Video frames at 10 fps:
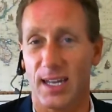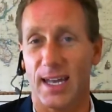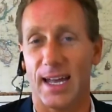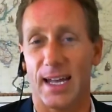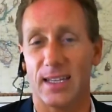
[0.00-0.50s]

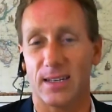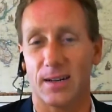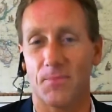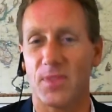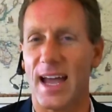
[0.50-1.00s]
And
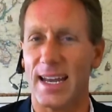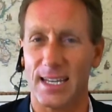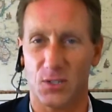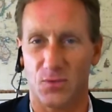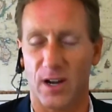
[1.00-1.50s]
that
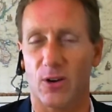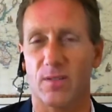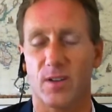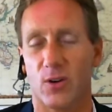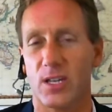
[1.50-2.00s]
is very,
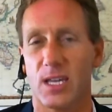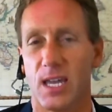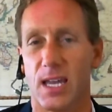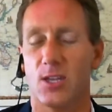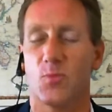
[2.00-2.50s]
very key.